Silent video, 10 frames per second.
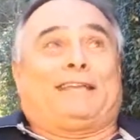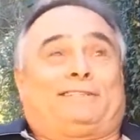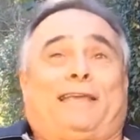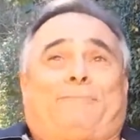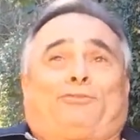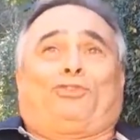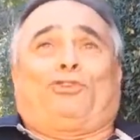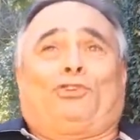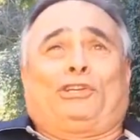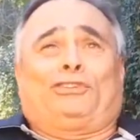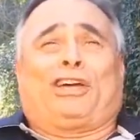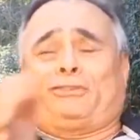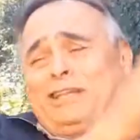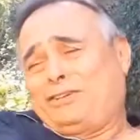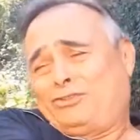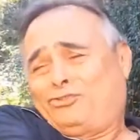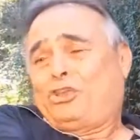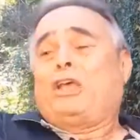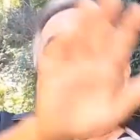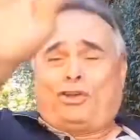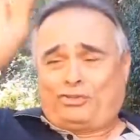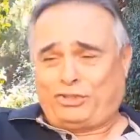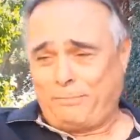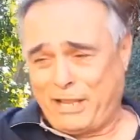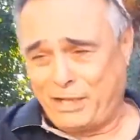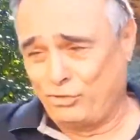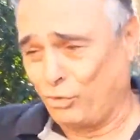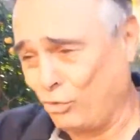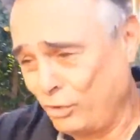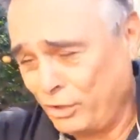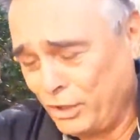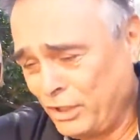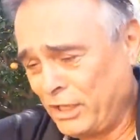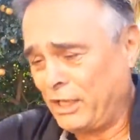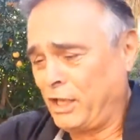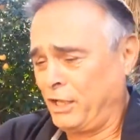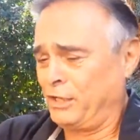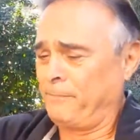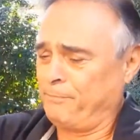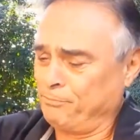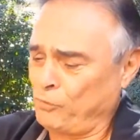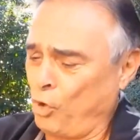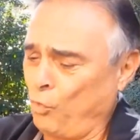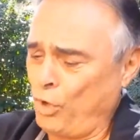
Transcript: Nice. Absolutely nothing. Then here's the manual. A